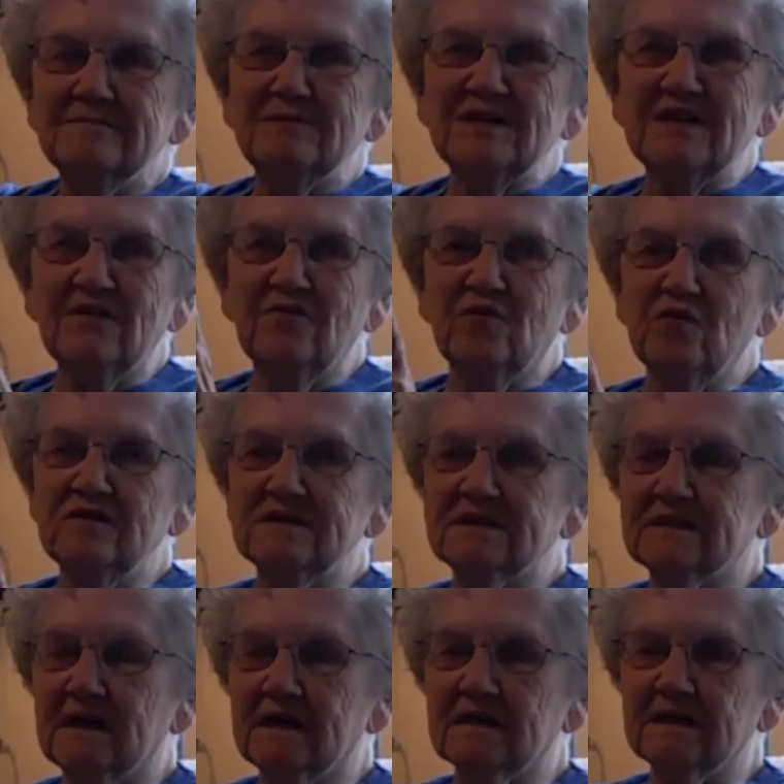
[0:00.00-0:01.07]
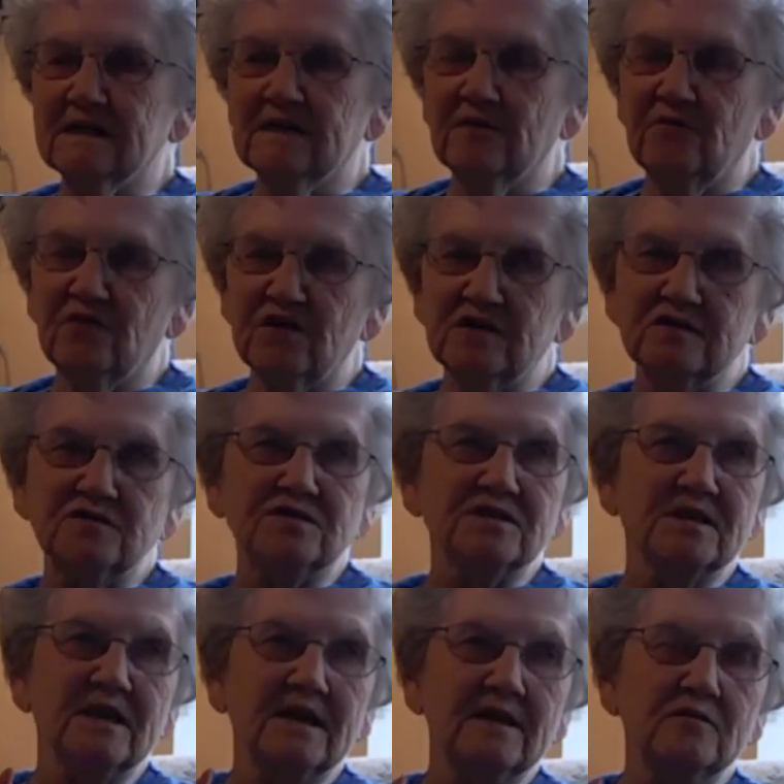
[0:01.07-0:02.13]
But I've always got a little verse
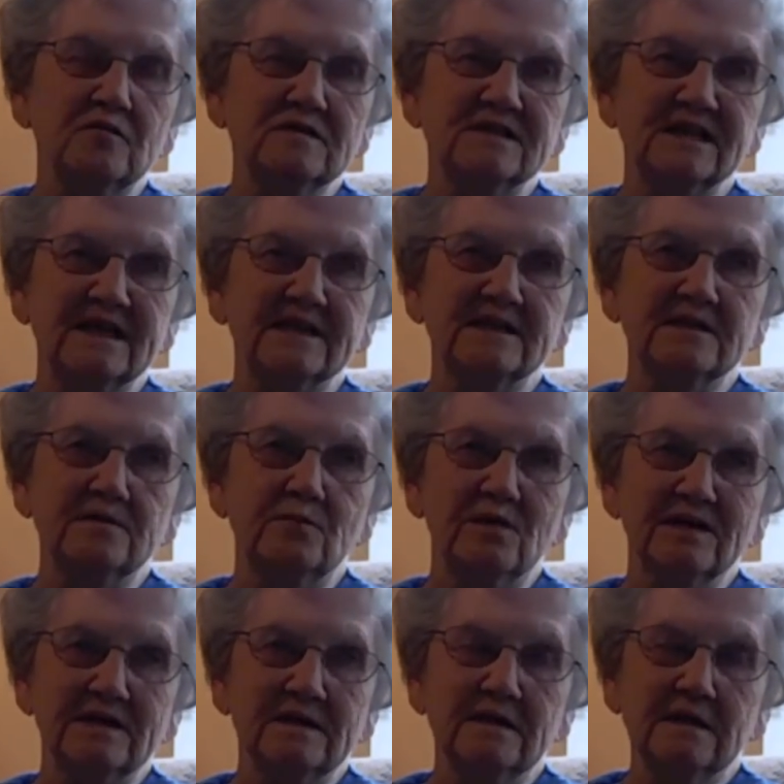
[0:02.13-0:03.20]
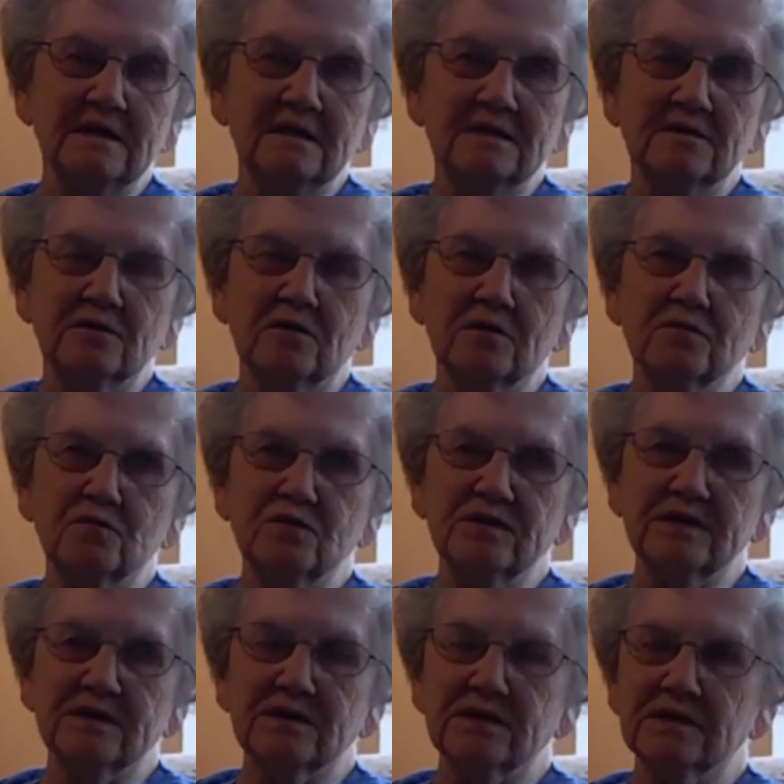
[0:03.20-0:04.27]
that I always ended my talk
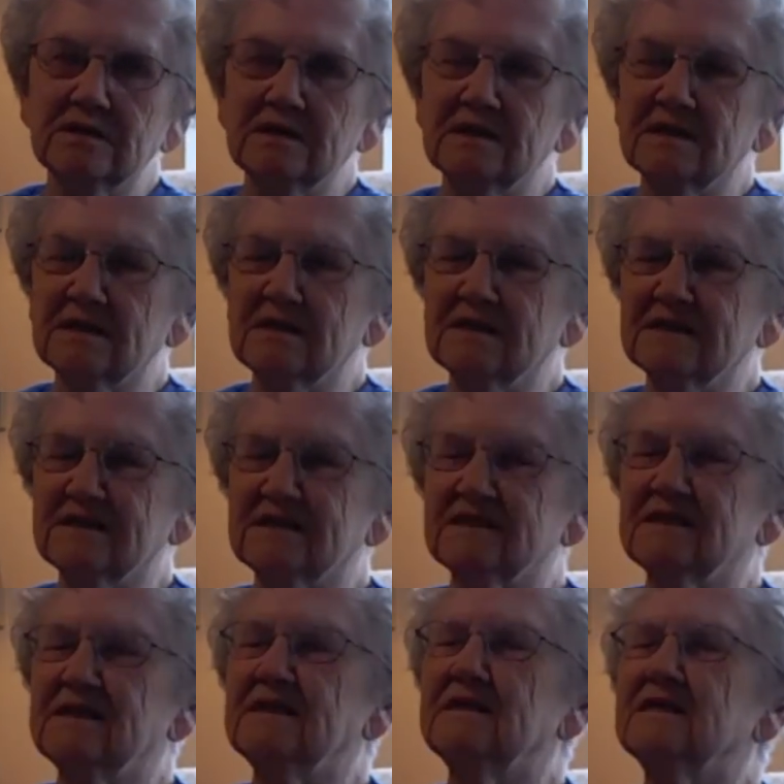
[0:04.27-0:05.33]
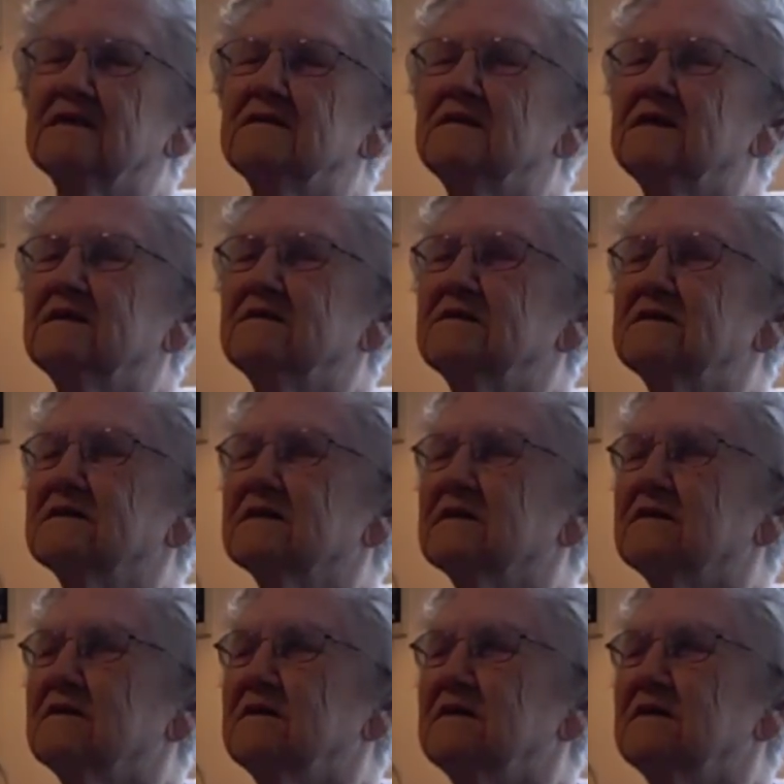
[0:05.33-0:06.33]
with, and let's see now, how does it?